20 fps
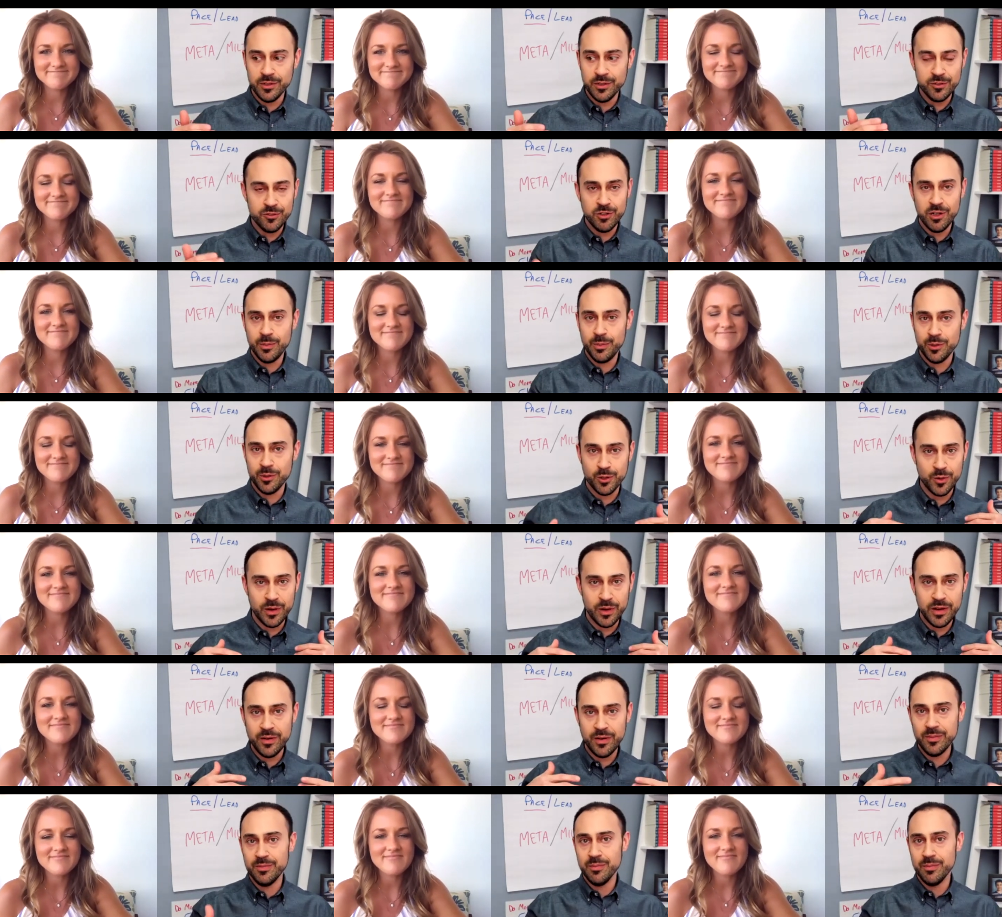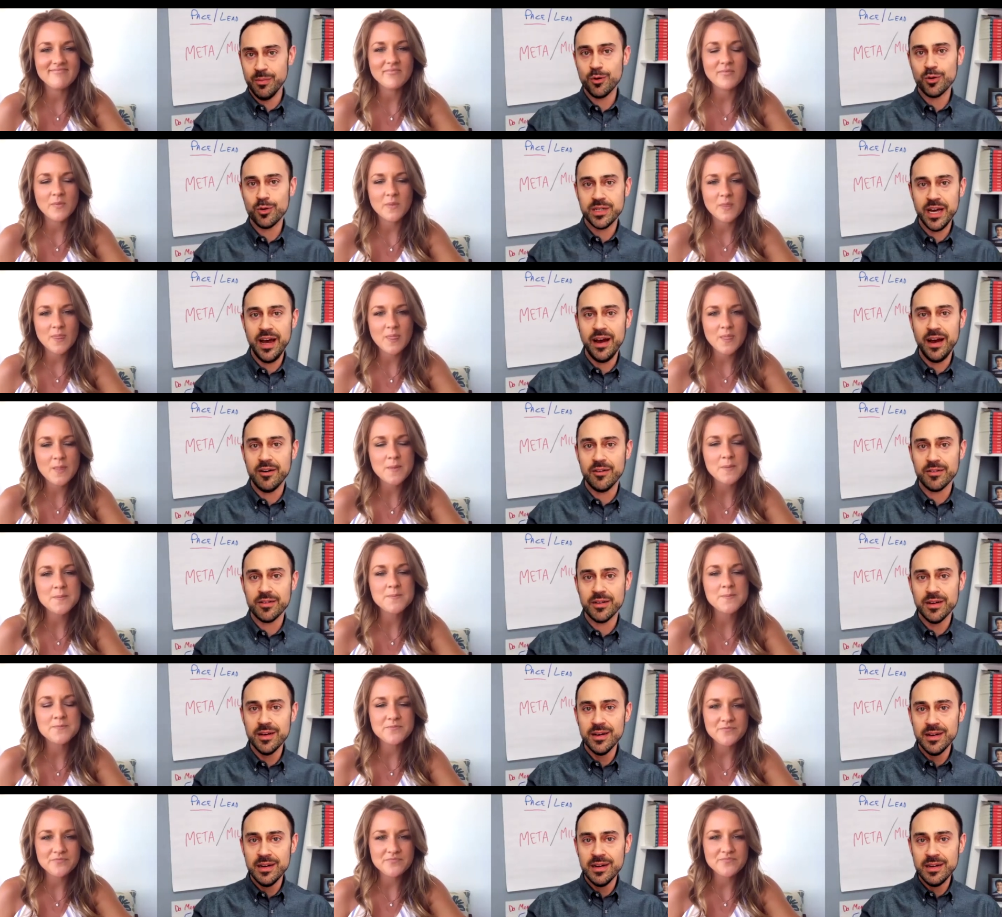Speaker 1: triple or even more down
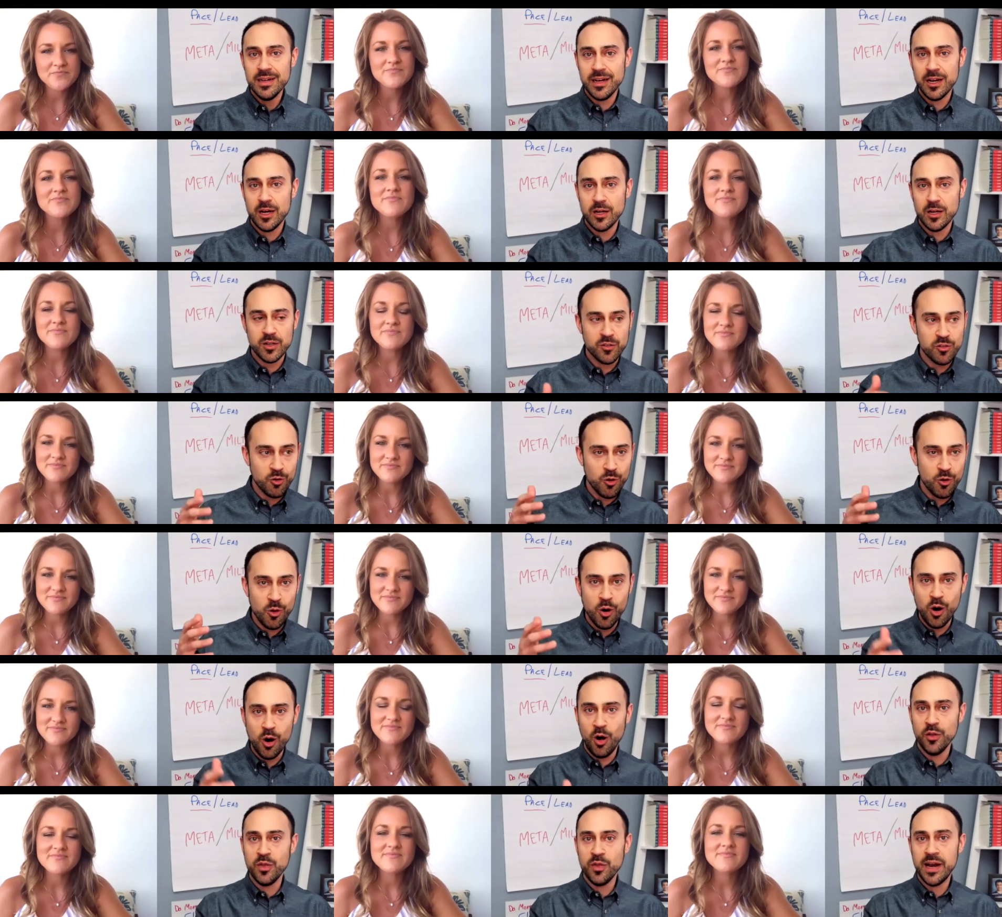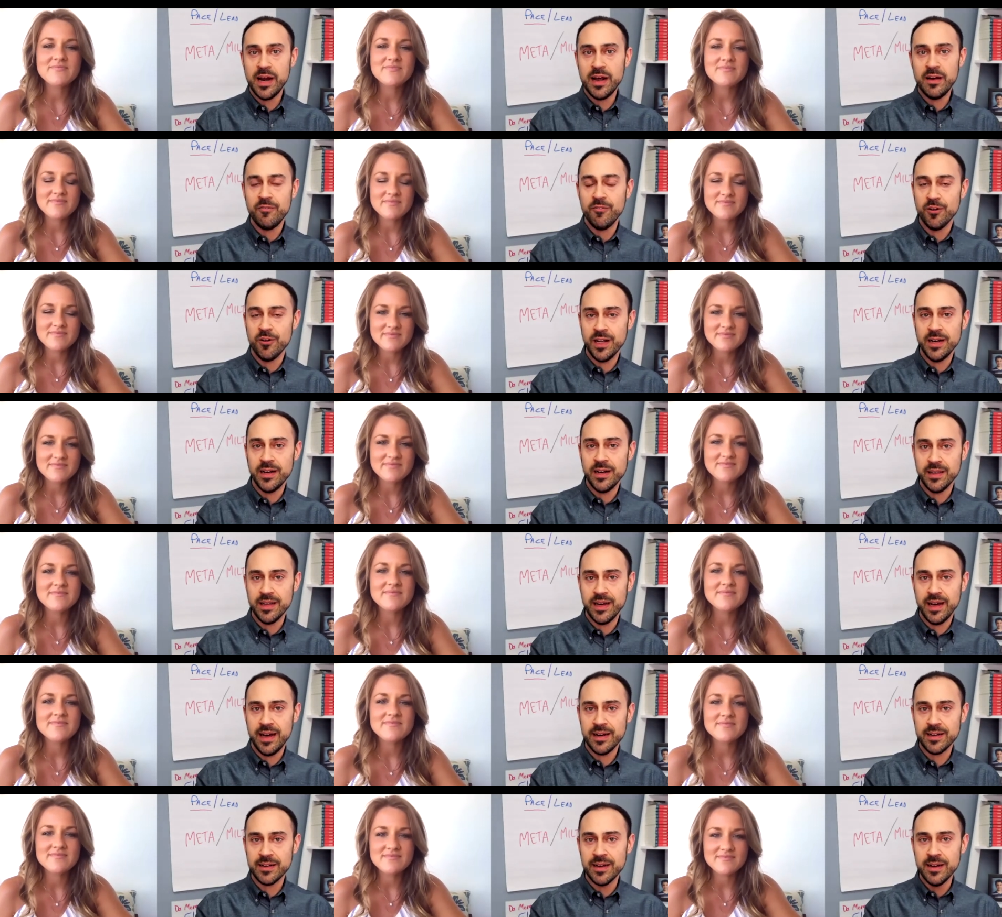you know to throw all that effort into
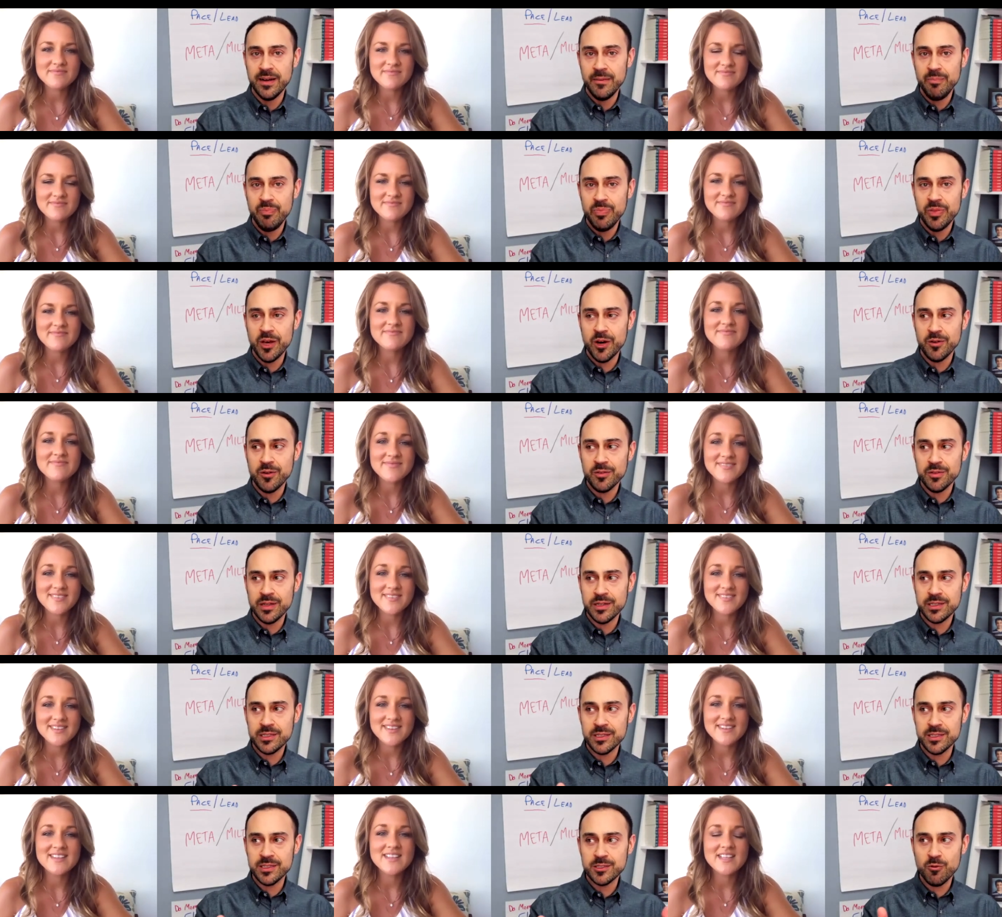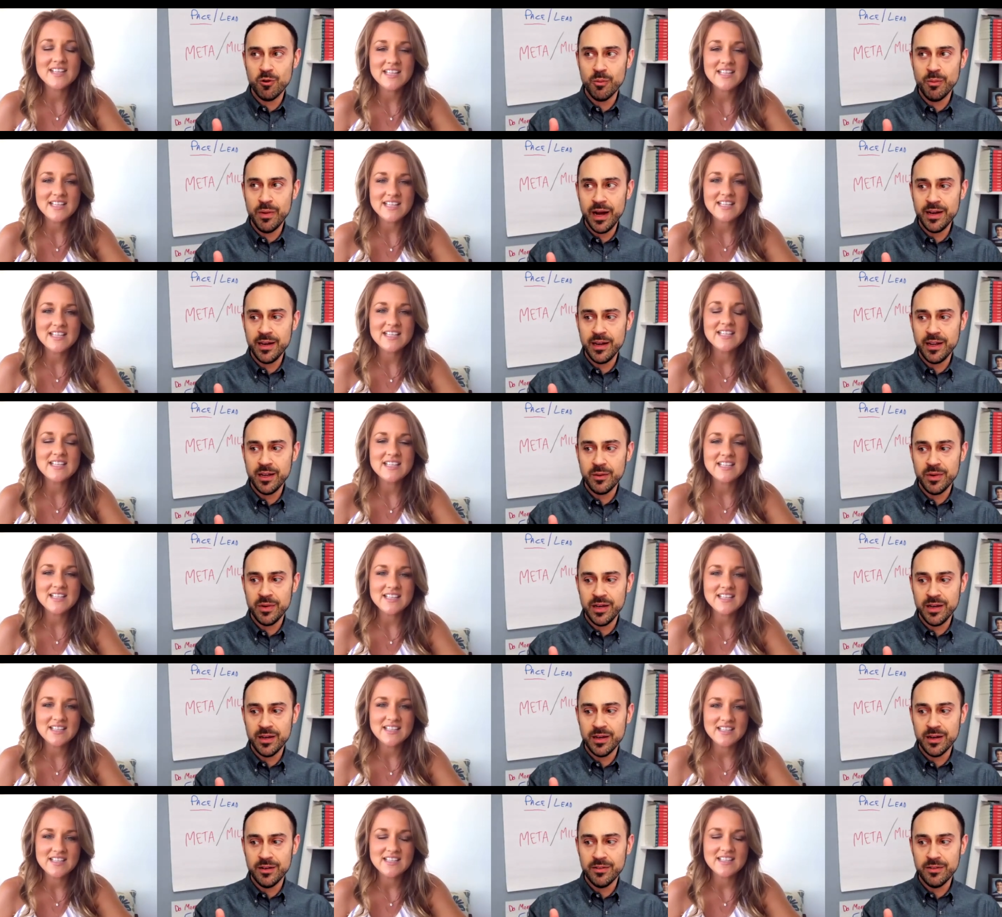that though this is reminding
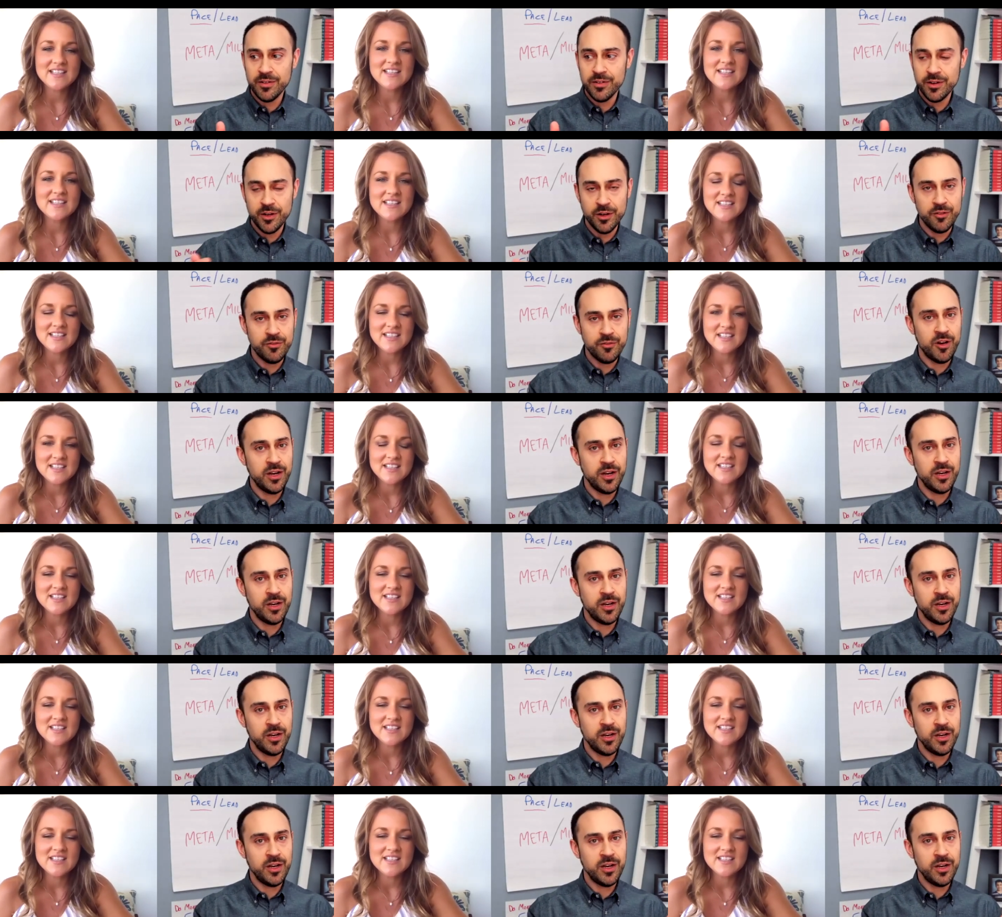me of a good friend of